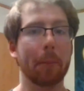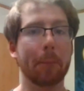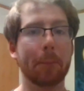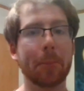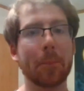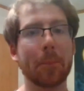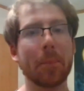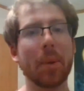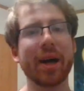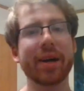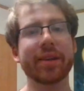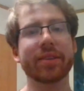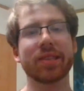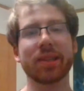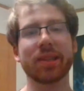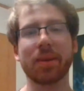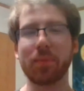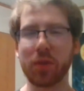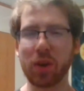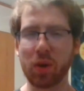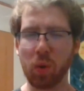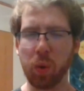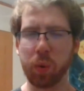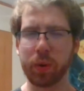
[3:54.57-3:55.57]
But
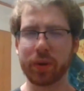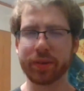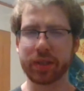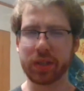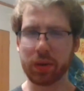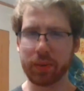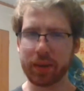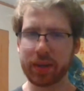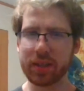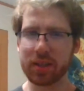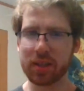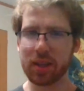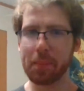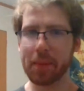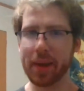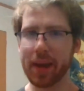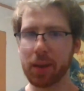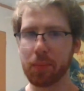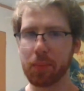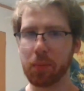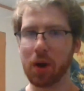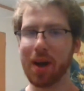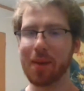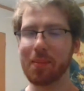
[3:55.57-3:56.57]
of course there is the
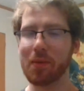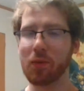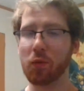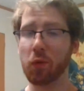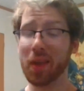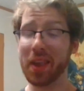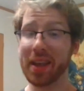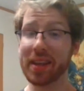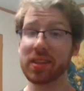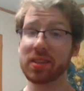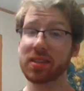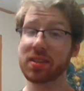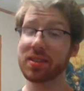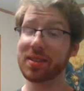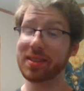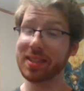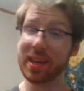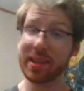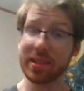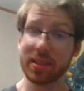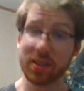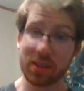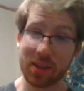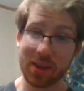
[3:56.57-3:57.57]
big problem of when it
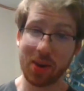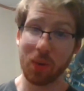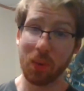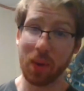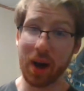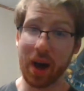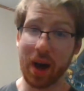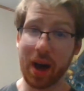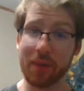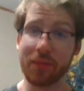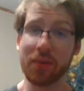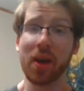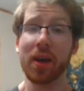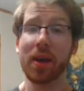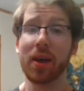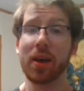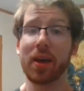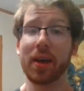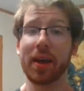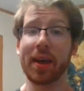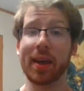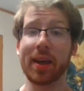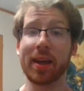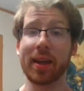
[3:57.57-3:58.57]
does go off
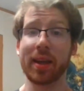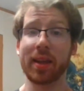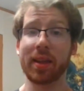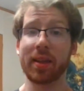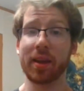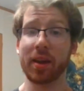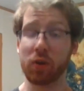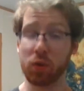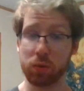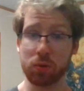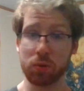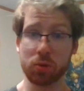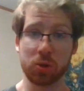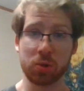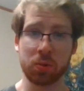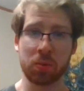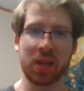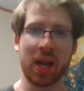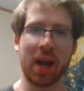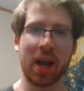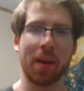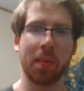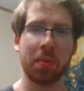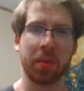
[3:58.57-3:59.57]
in a crucial
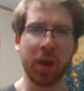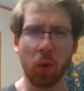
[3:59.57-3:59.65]
time.